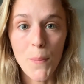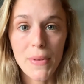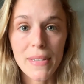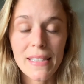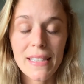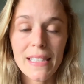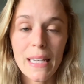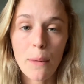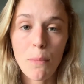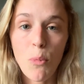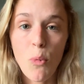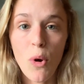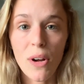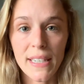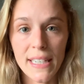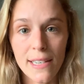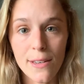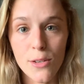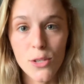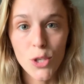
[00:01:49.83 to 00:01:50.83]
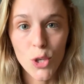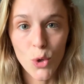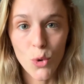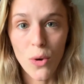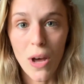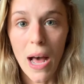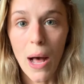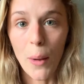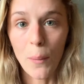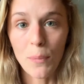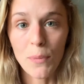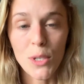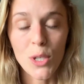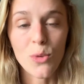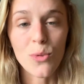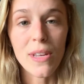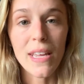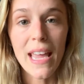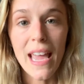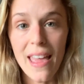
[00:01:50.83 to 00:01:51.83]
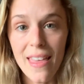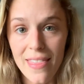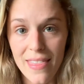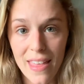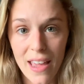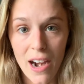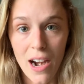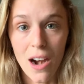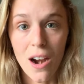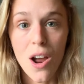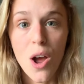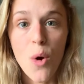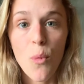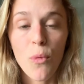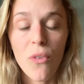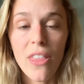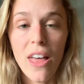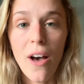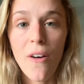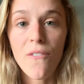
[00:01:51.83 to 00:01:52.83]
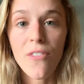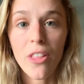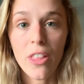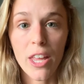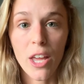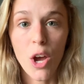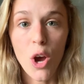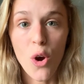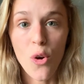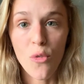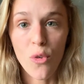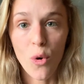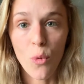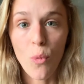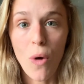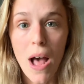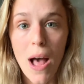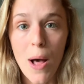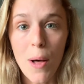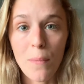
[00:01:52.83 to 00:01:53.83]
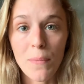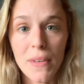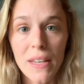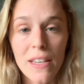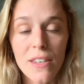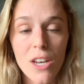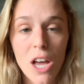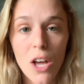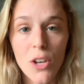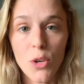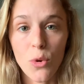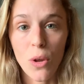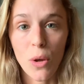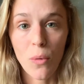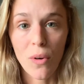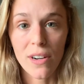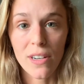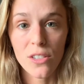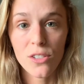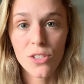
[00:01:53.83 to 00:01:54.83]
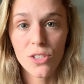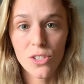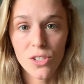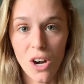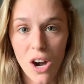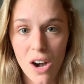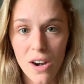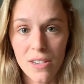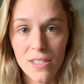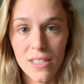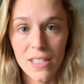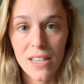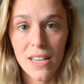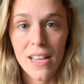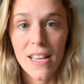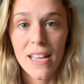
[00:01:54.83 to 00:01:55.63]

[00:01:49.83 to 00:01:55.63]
but step 1 and 2 help you get there without feeling overwhelmed and not knowing where to start.